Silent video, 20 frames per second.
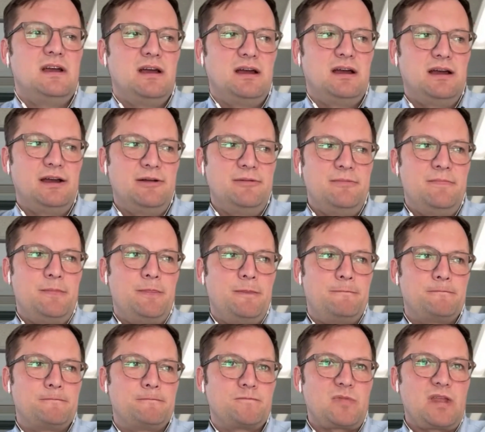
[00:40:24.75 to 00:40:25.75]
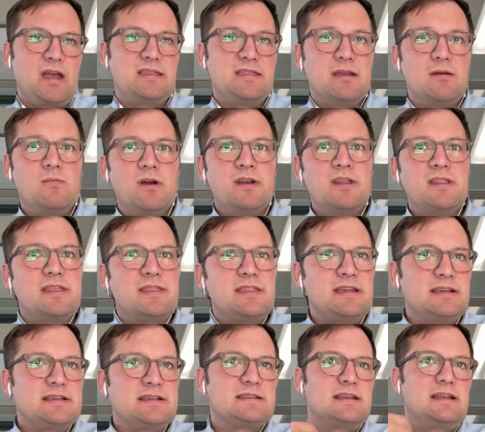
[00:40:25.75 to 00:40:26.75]
I think one of the
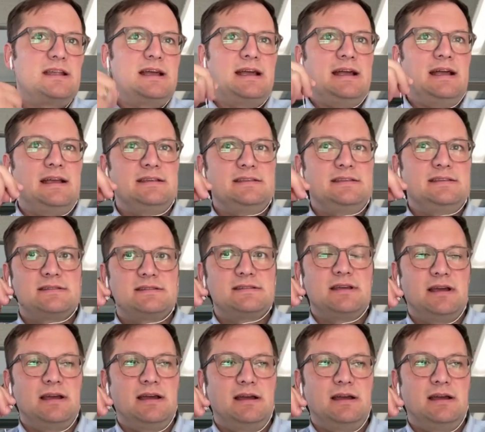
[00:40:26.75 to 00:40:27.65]
things that has